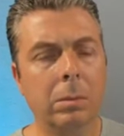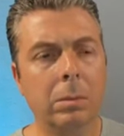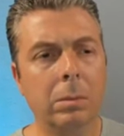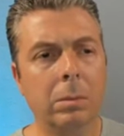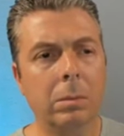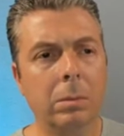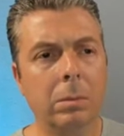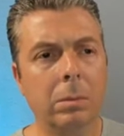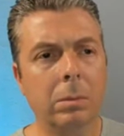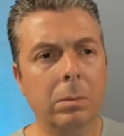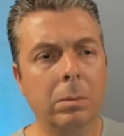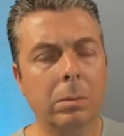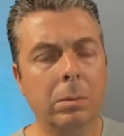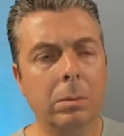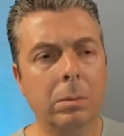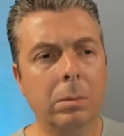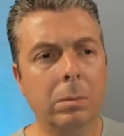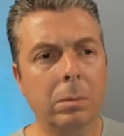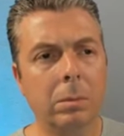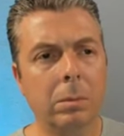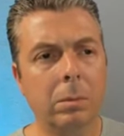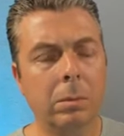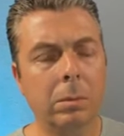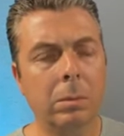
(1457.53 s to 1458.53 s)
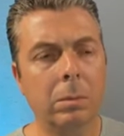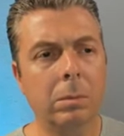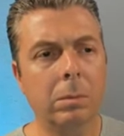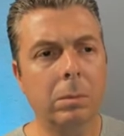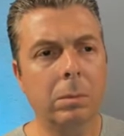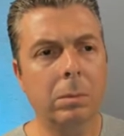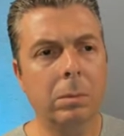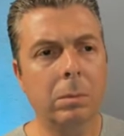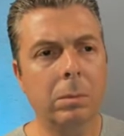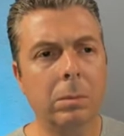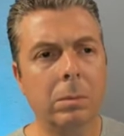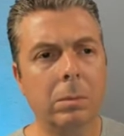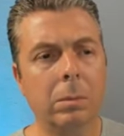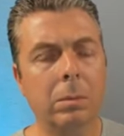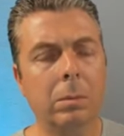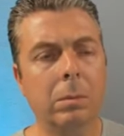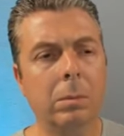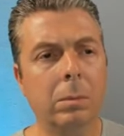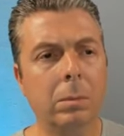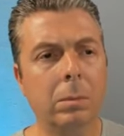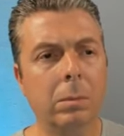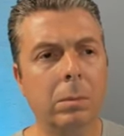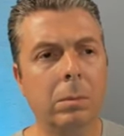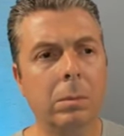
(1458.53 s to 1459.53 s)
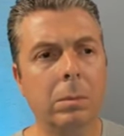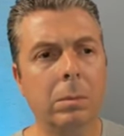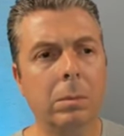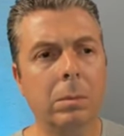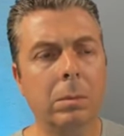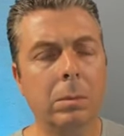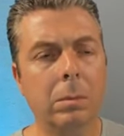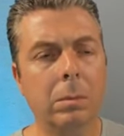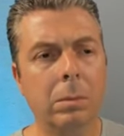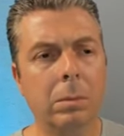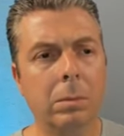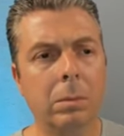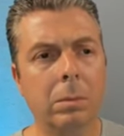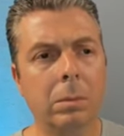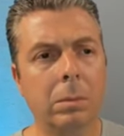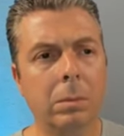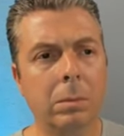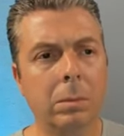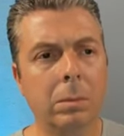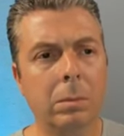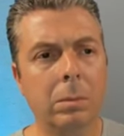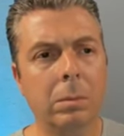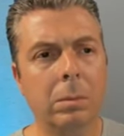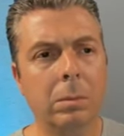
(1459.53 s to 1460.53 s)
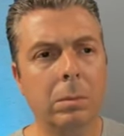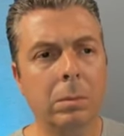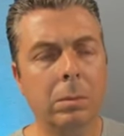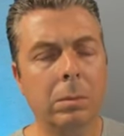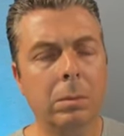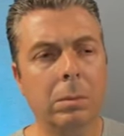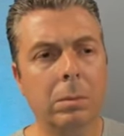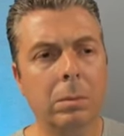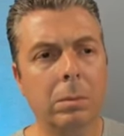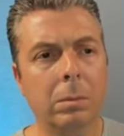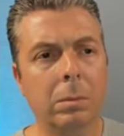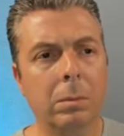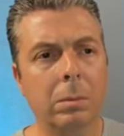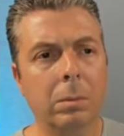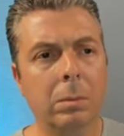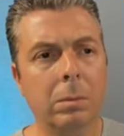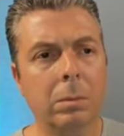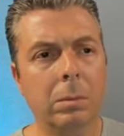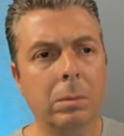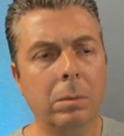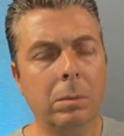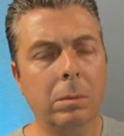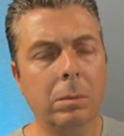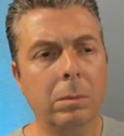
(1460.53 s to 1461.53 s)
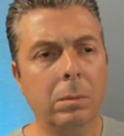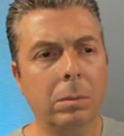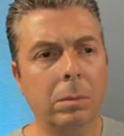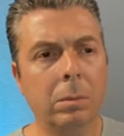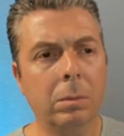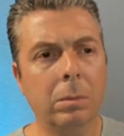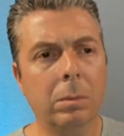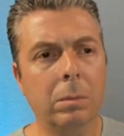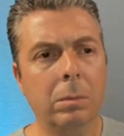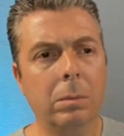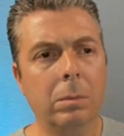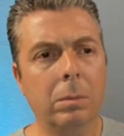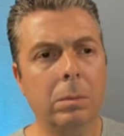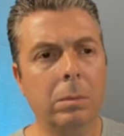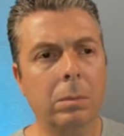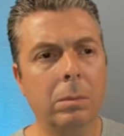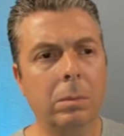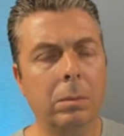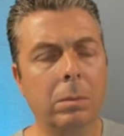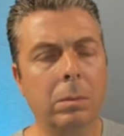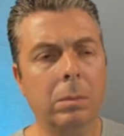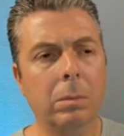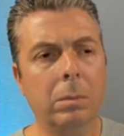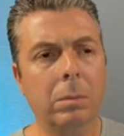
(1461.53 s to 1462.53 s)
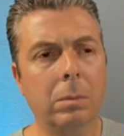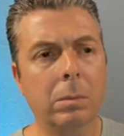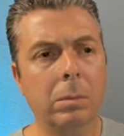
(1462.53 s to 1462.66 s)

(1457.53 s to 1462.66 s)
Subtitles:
The person shown says nothing.